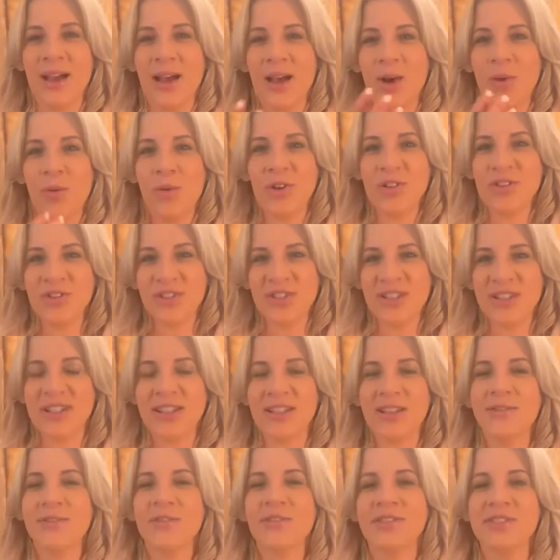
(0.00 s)
I want you to
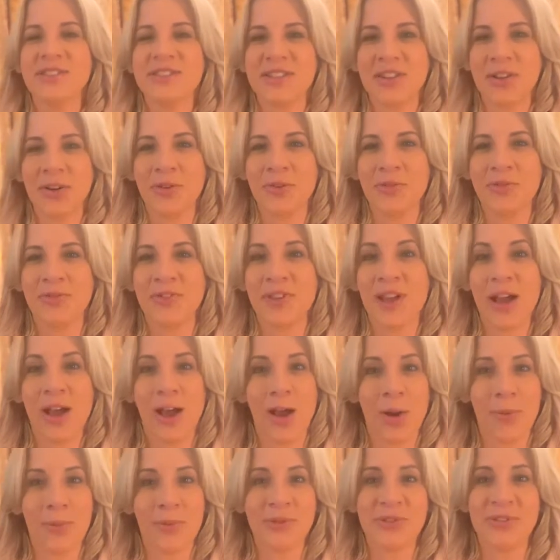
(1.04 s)
give yourself that
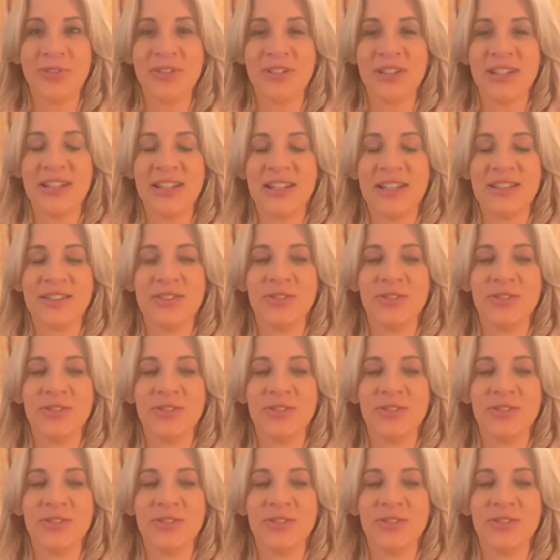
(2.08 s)
opportunity